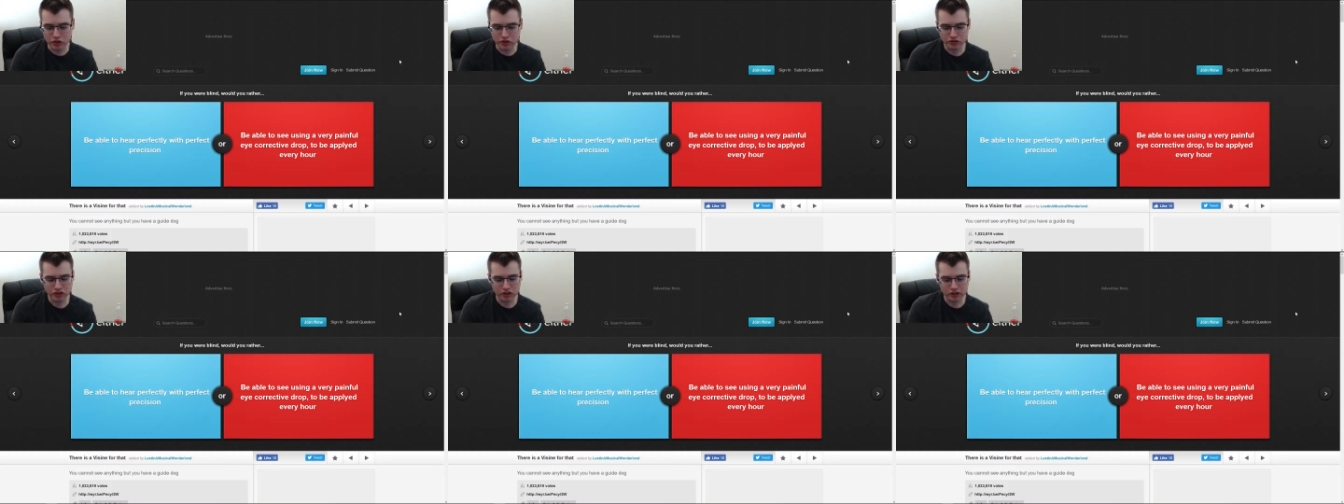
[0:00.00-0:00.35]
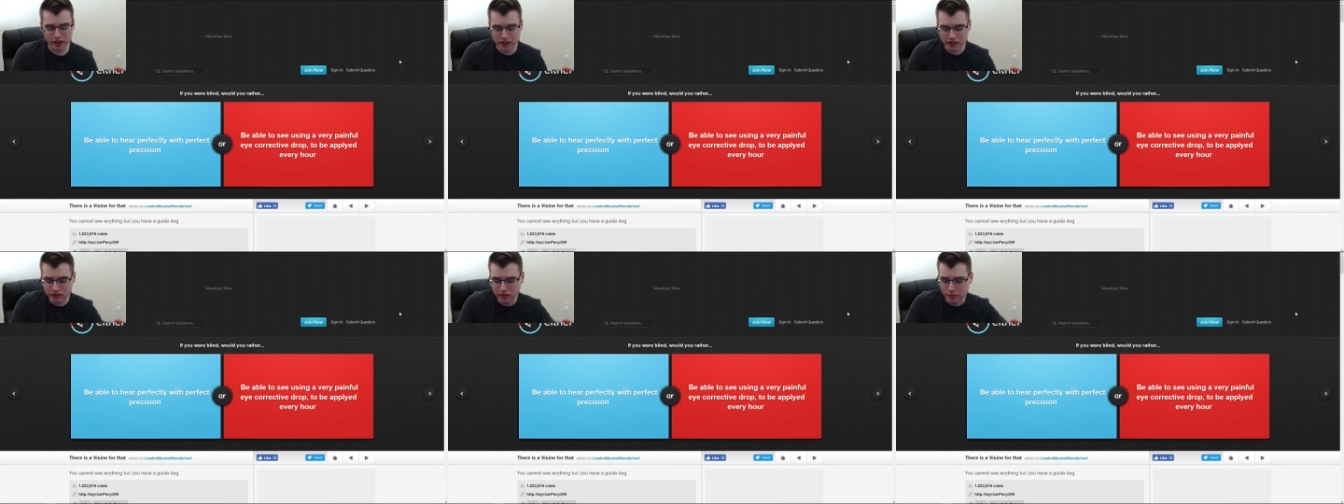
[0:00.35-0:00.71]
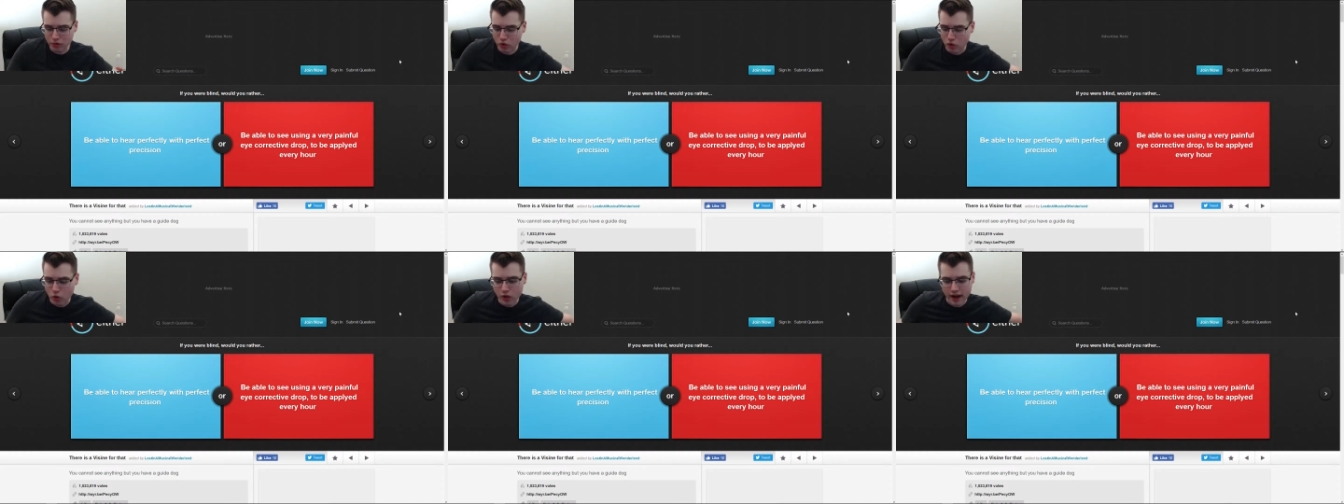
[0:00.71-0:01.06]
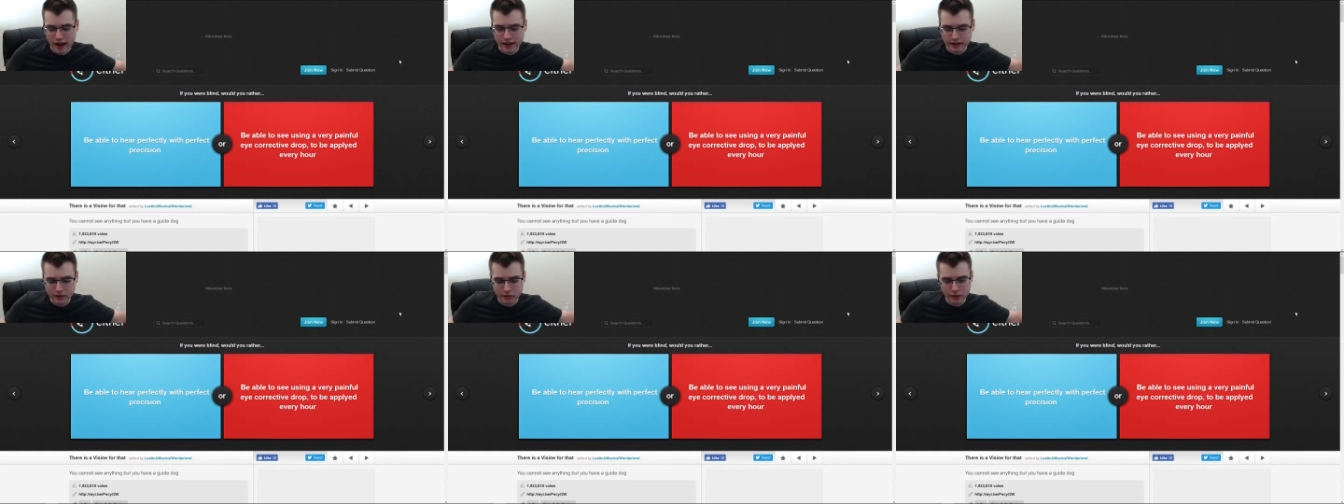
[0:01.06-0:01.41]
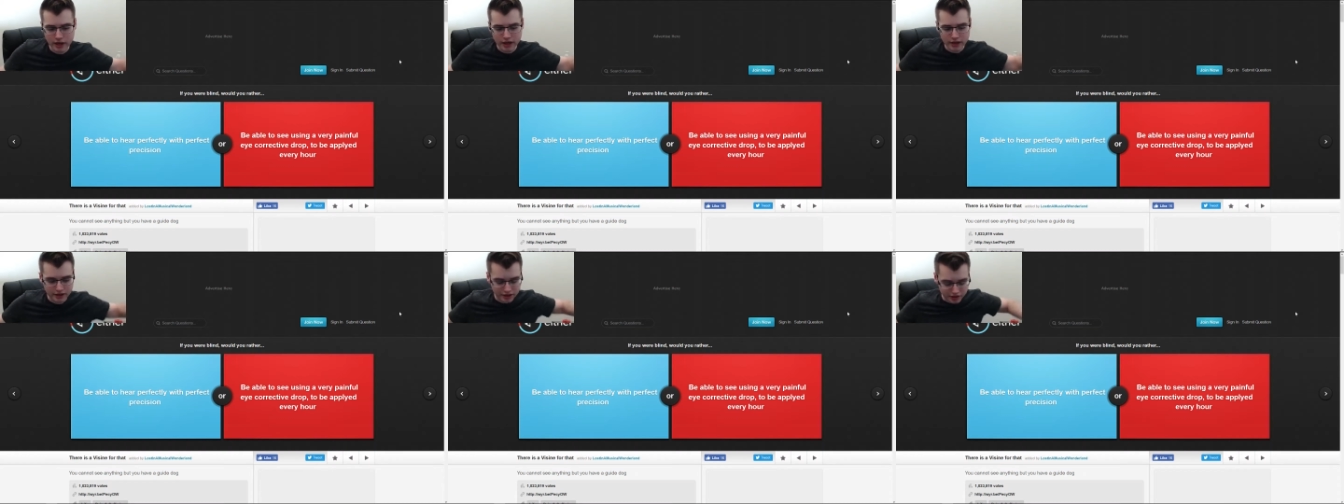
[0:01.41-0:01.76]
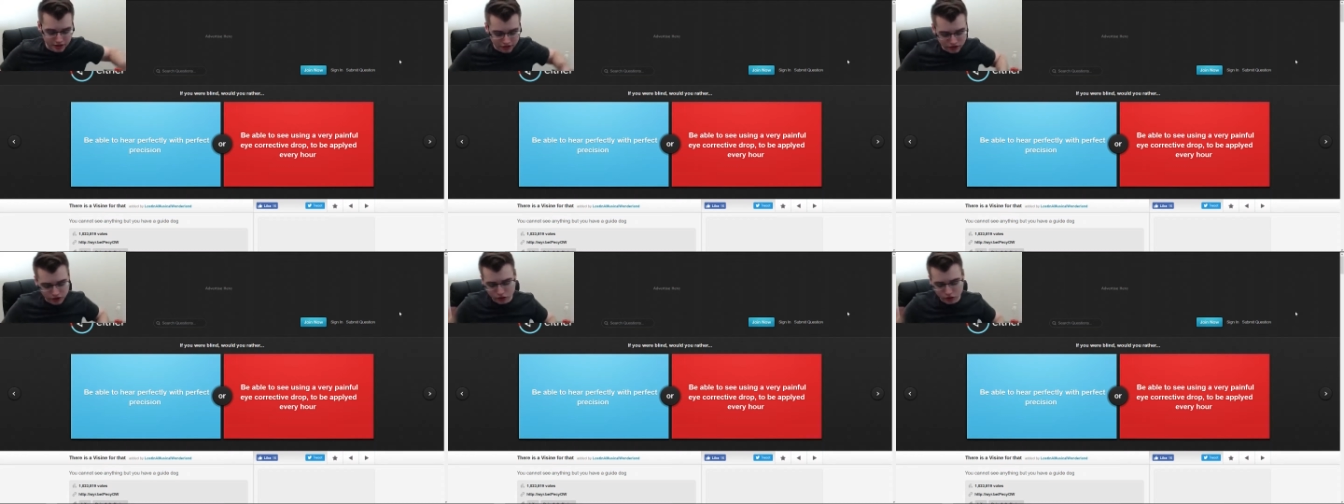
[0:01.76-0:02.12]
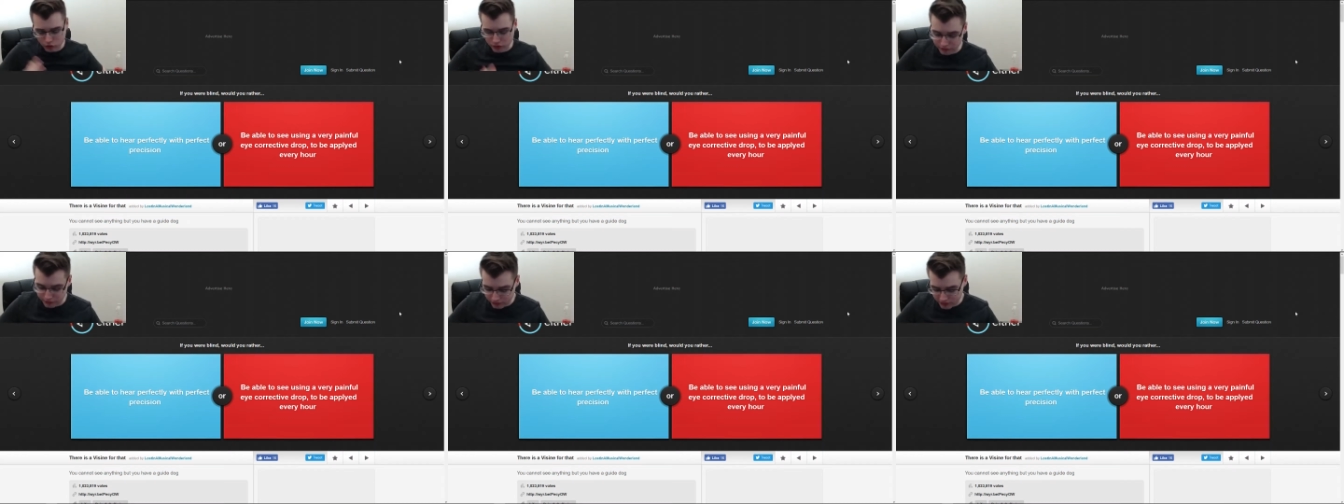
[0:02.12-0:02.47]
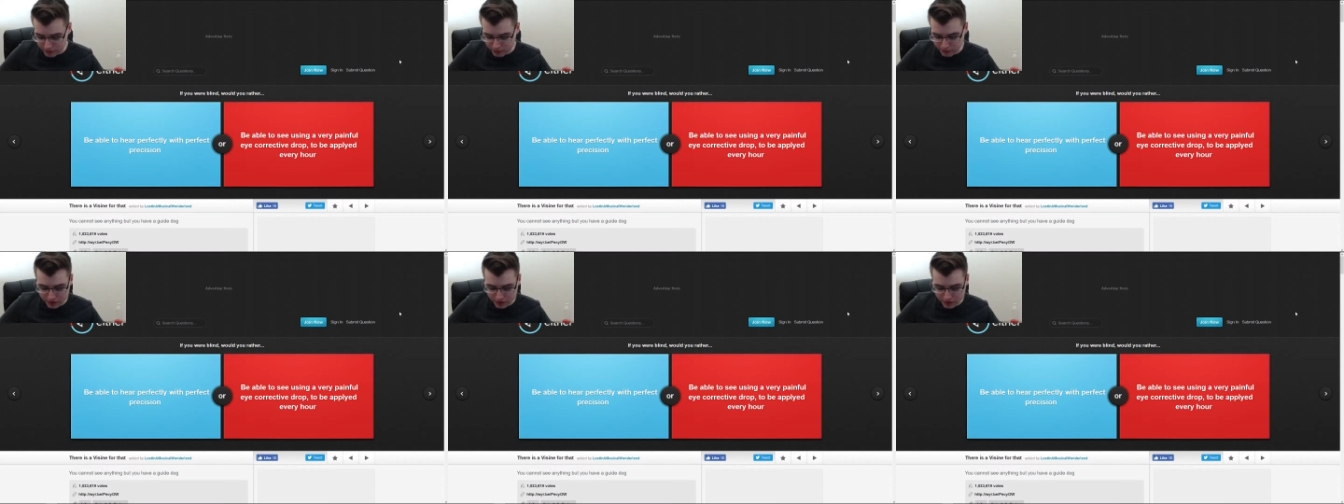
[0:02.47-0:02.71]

it lights up the whole alleyway, and he can start doing flips and